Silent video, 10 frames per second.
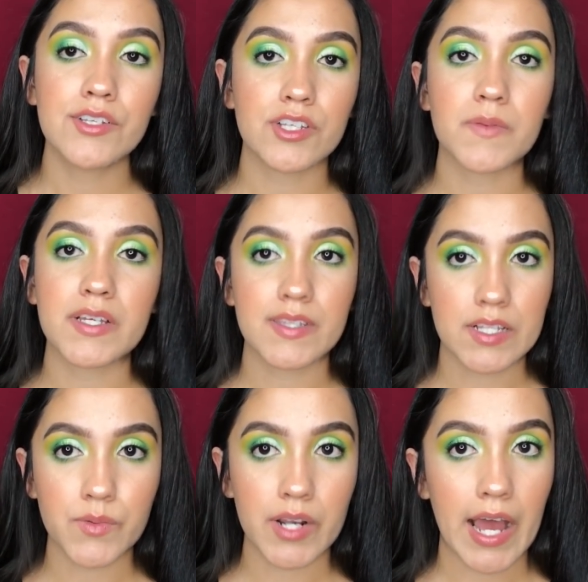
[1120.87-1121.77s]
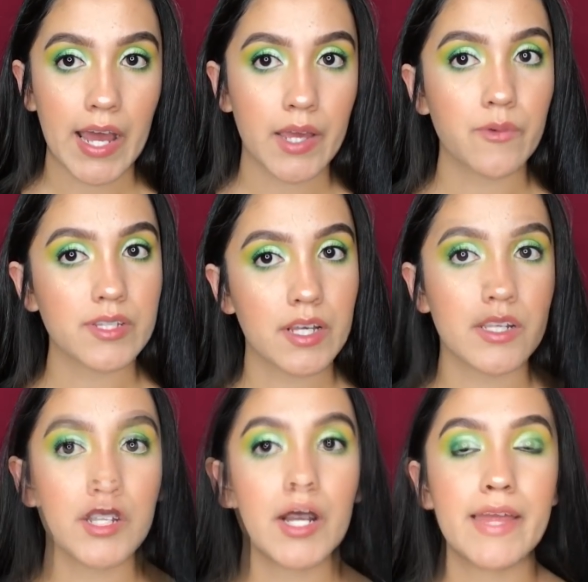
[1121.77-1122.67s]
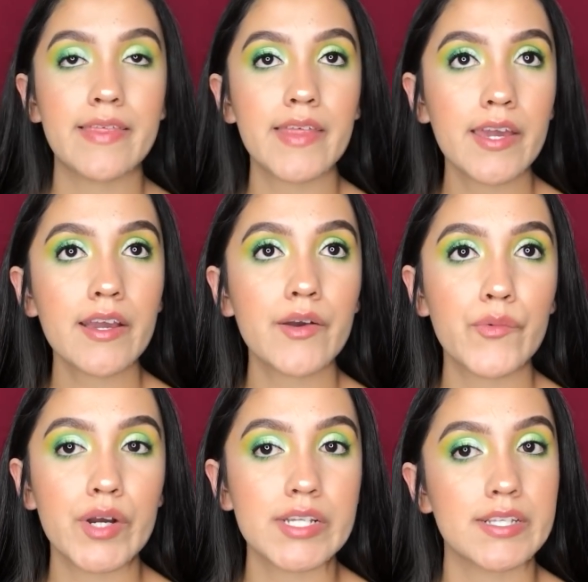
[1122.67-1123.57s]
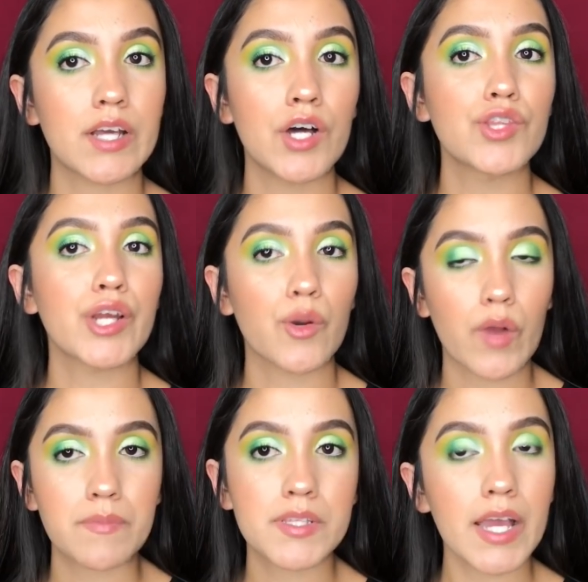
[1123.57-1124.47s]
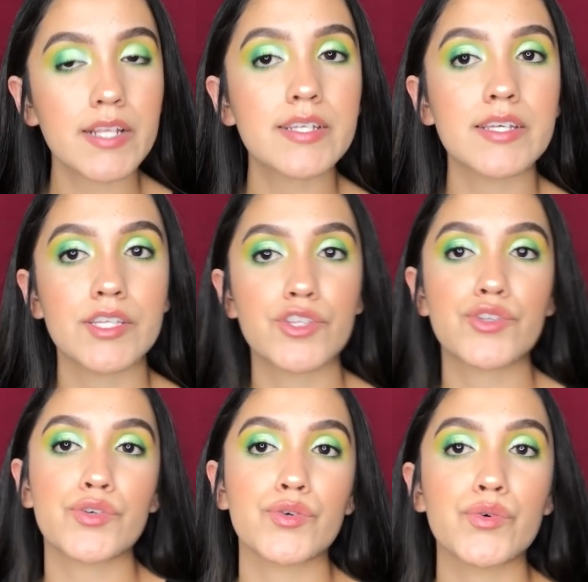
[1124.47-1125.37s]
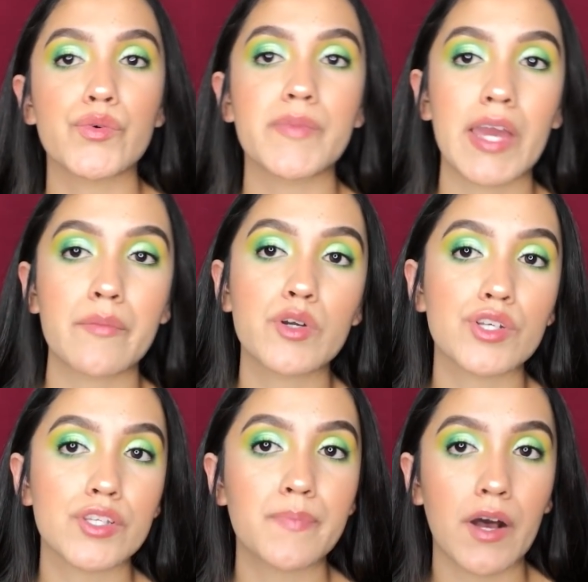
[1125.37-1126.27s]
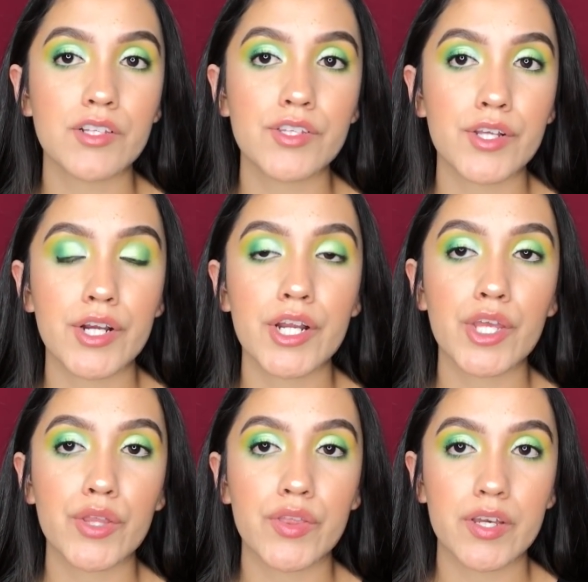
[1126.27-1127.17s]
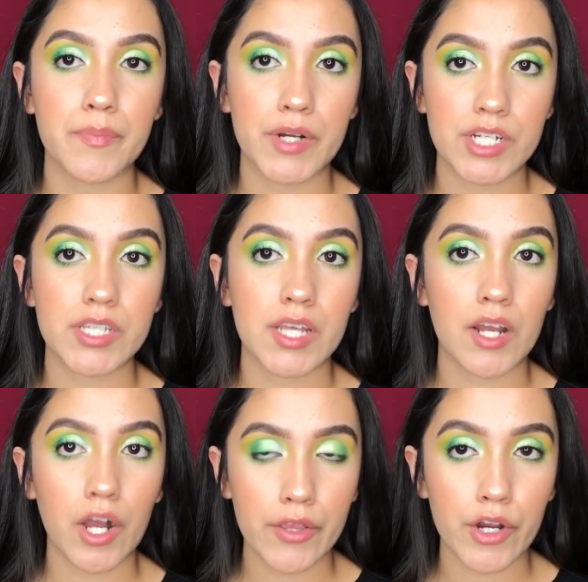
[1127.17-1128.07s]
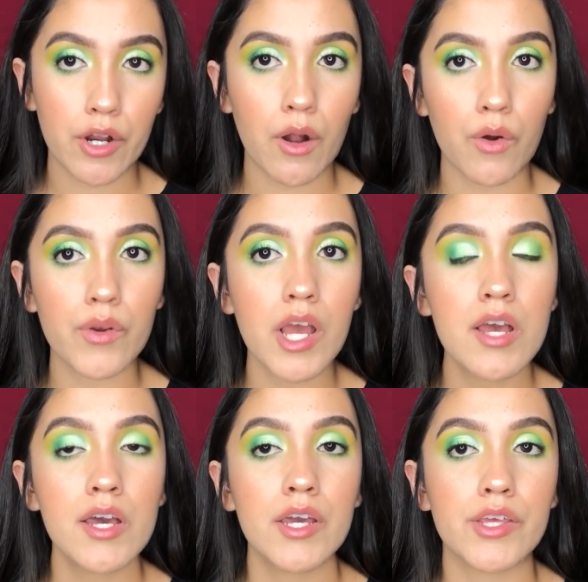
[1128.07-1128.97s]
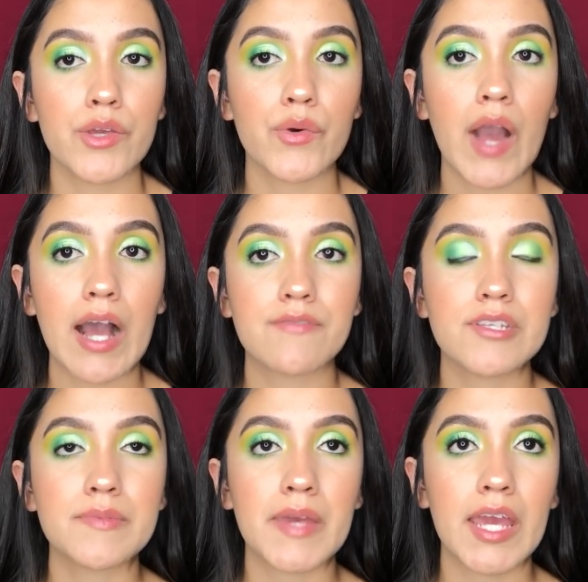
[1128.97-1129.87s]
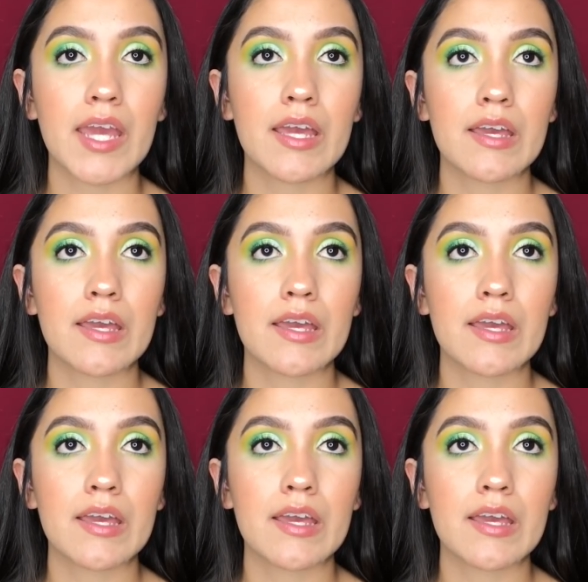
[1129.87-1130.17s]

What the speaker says: just because that's what I was under. I think what is on their website, to be able to sponsor the person on your own, you have to be